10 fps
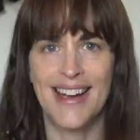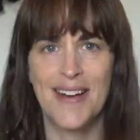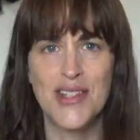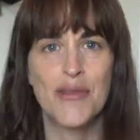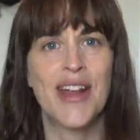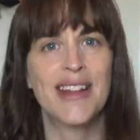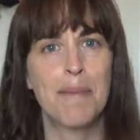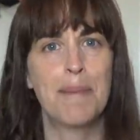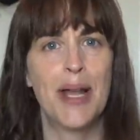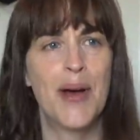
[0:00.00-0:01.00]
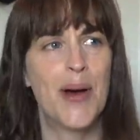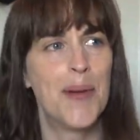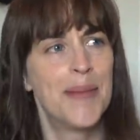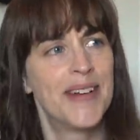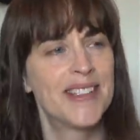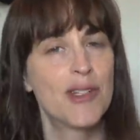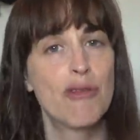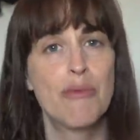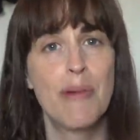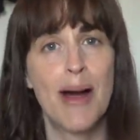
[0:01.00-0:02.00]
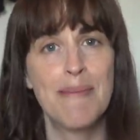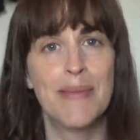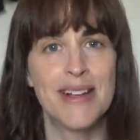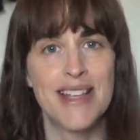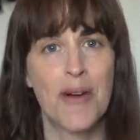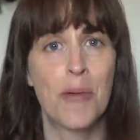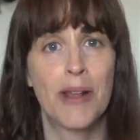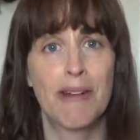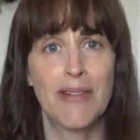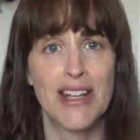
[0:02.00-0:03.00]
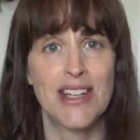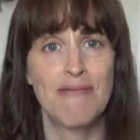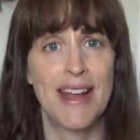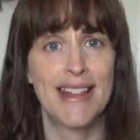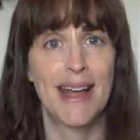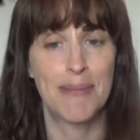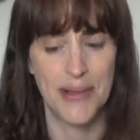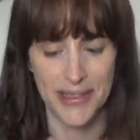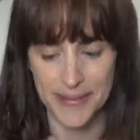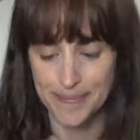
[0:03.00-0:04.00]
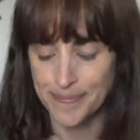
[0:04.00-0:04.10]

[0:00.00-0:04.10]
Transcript: And I have to read the blurb to remind myself whether I've actually read that book.